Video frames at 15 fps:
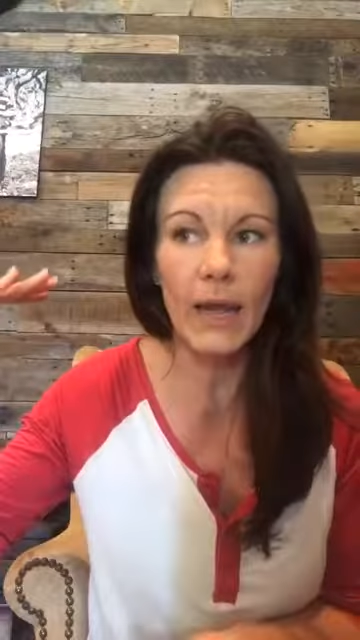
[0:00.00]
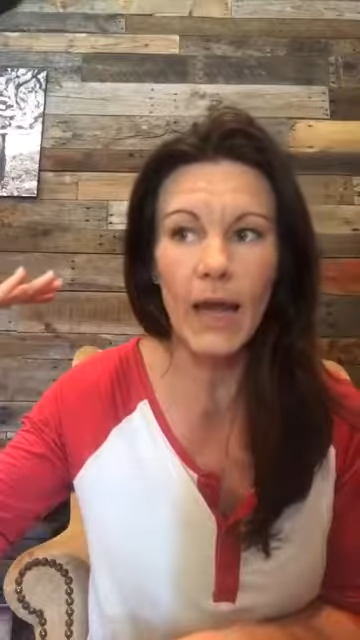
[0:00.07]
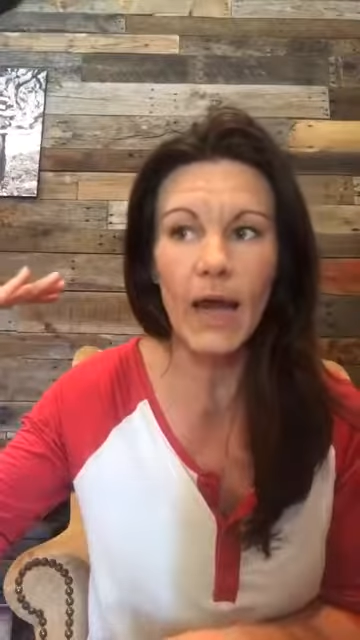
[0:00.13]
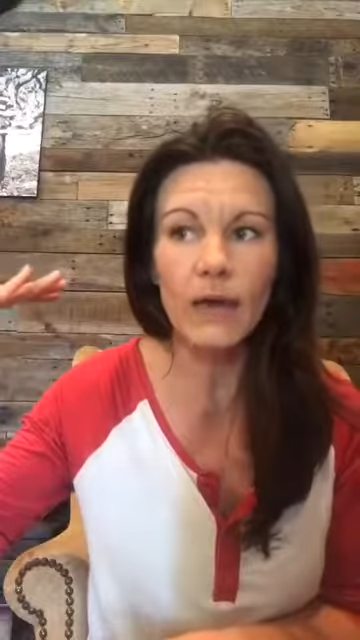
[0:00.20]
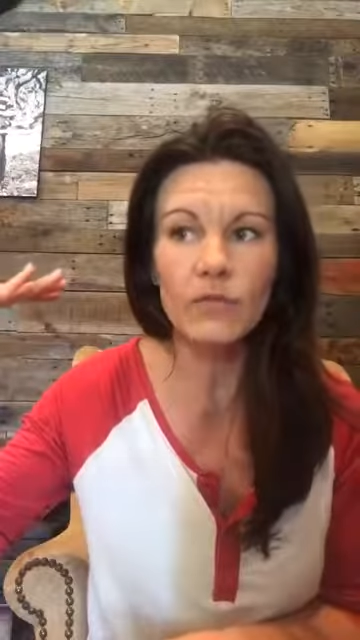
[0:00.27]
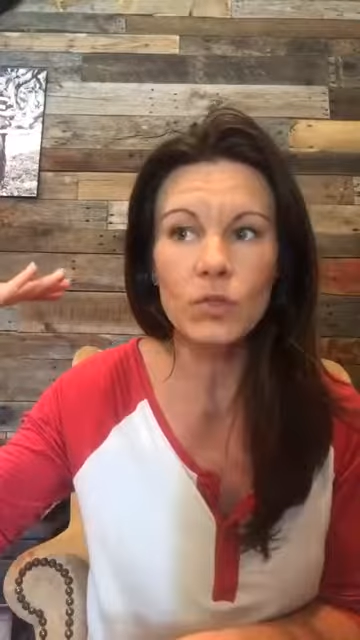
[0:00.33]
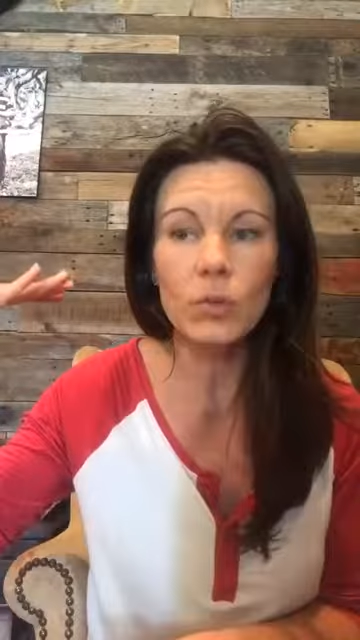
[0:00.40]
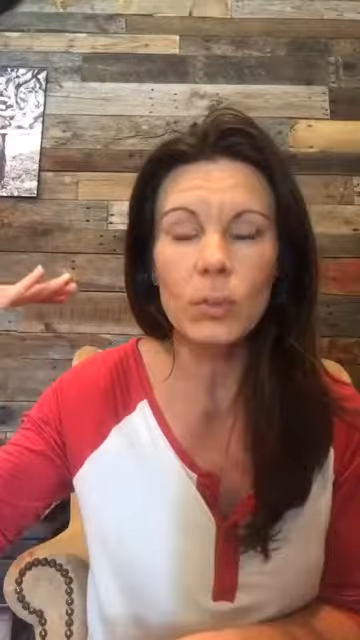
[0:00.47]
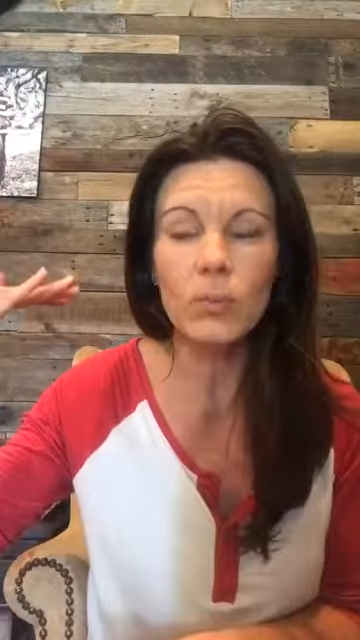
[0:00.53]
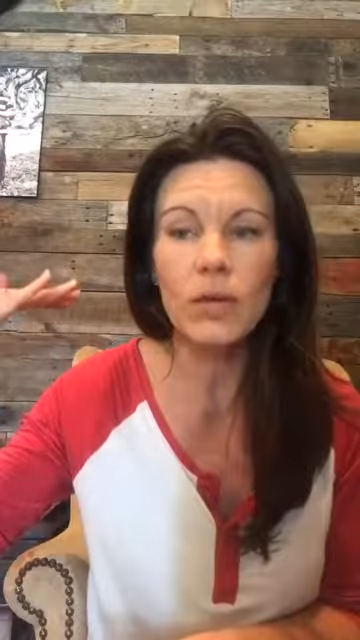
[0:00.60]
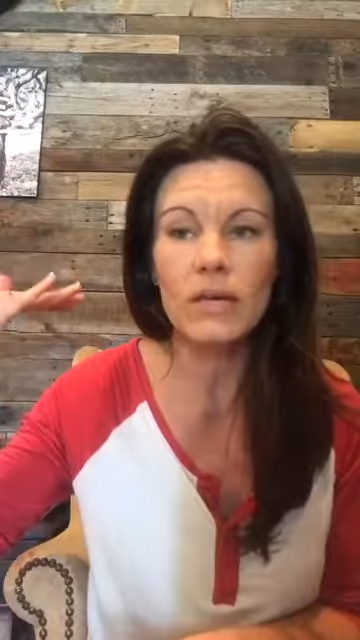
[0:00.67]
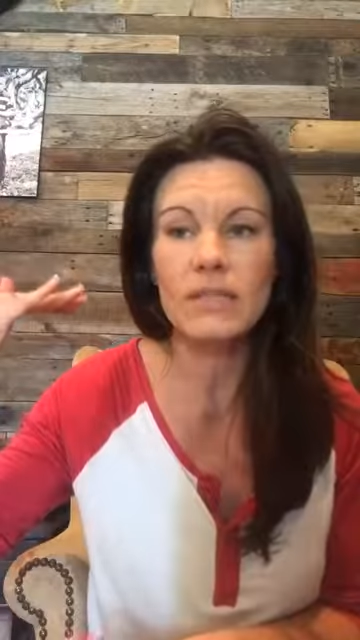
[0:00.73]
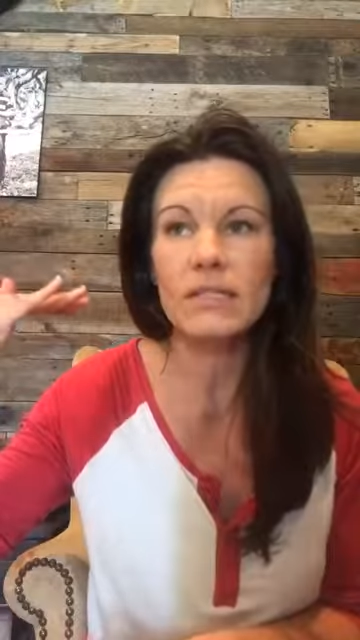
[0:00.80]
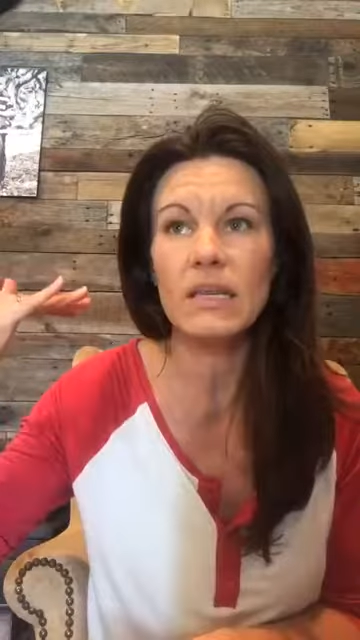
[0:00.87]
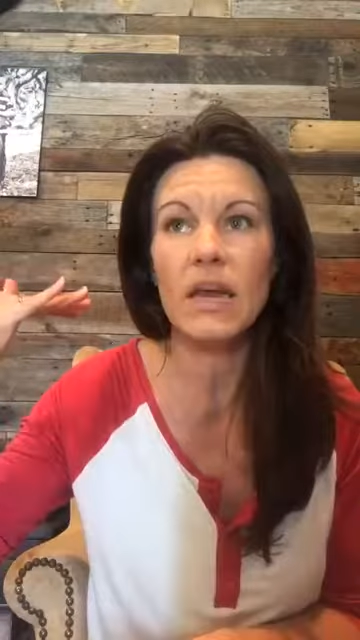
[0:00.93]
have to
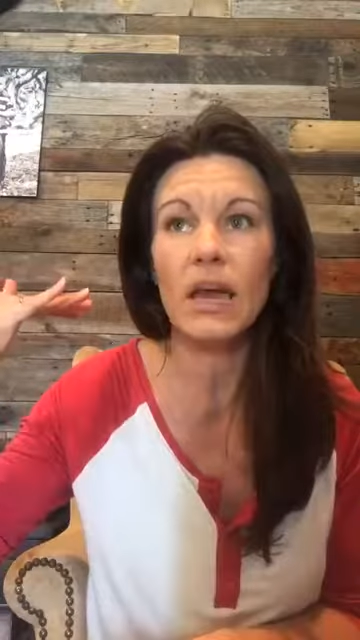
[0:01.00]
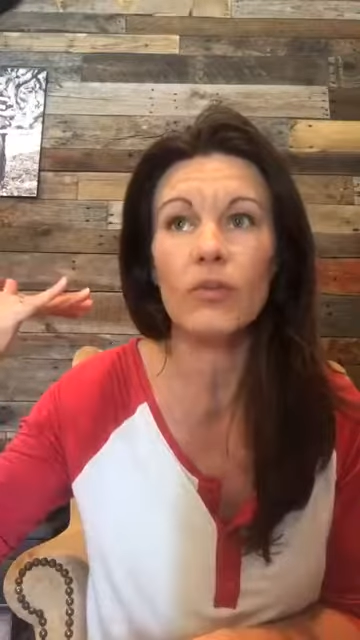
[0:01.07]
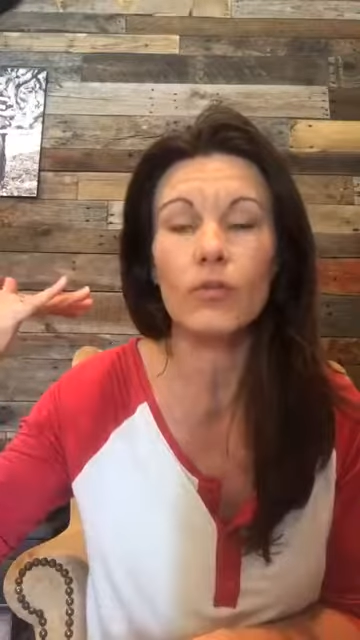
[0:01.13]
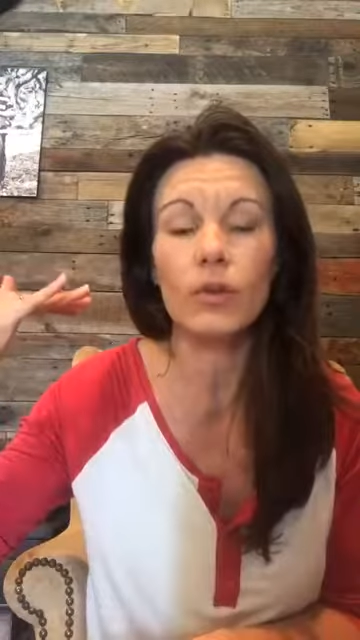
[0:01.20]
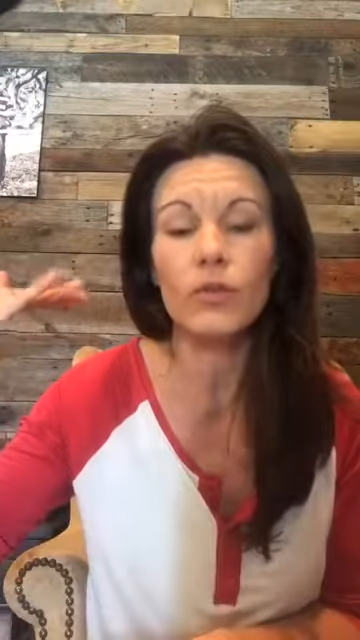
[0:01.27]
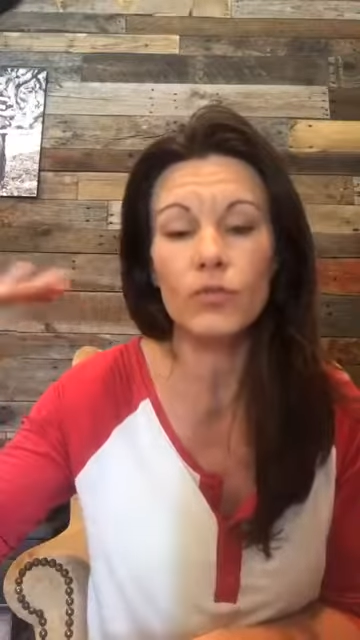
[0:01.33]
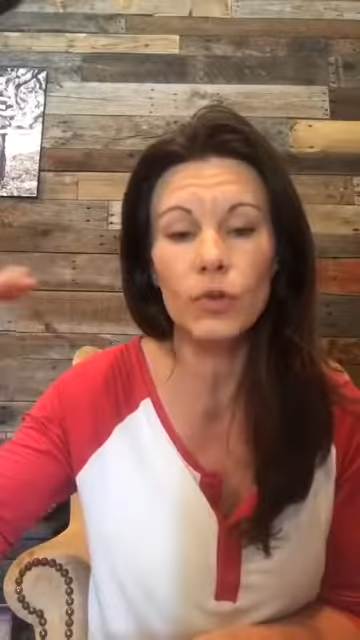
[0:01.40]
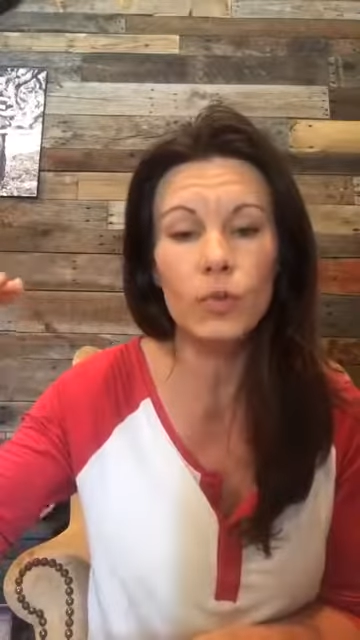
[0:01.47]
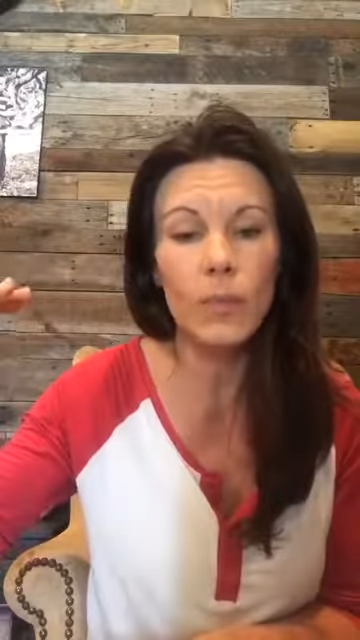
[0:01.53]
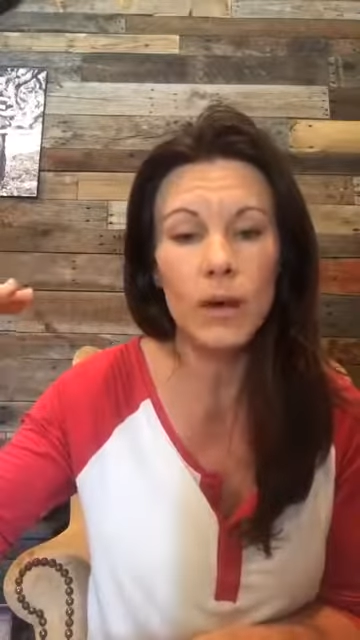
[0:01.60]
replace it every few